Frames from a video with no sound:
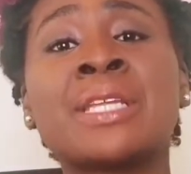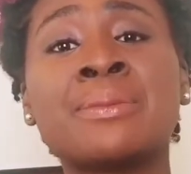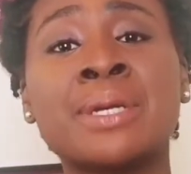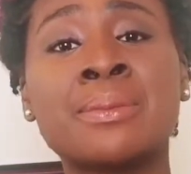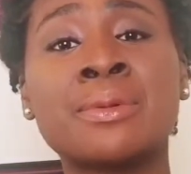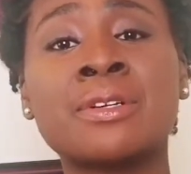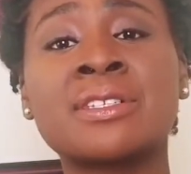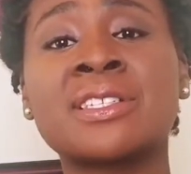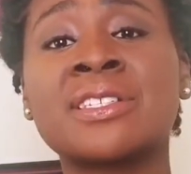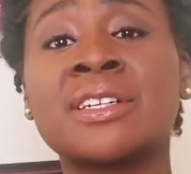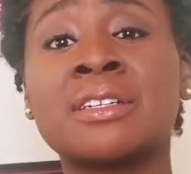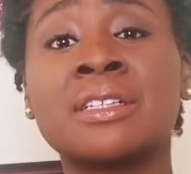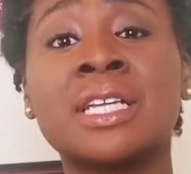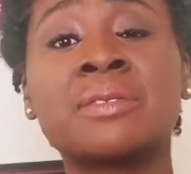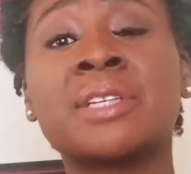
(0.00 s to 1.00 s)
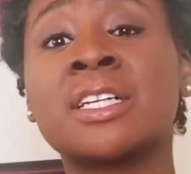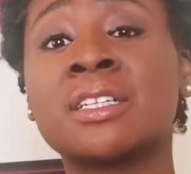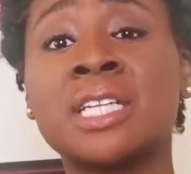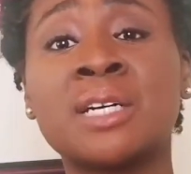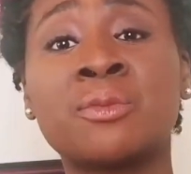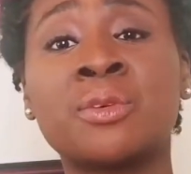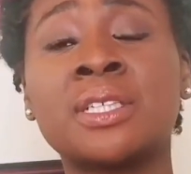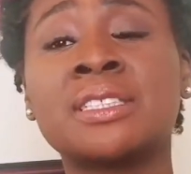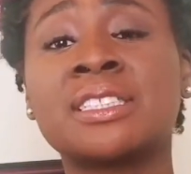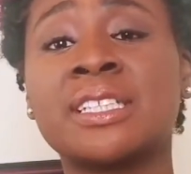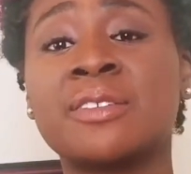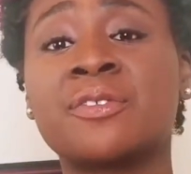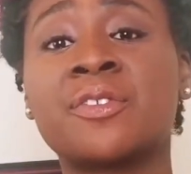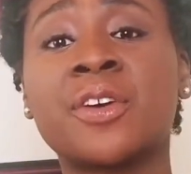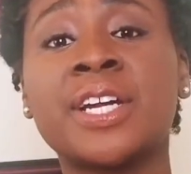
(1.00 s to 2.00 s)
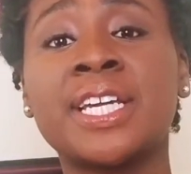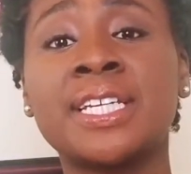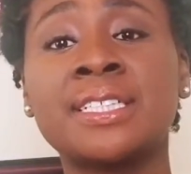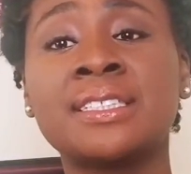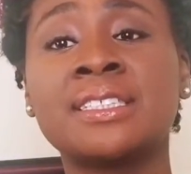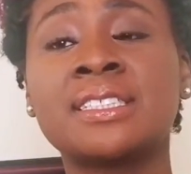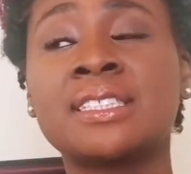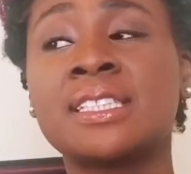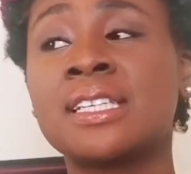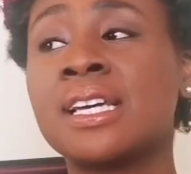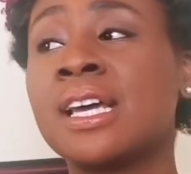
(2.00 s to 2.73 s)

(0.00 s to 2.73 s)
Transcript: members and their loved ones, their friends.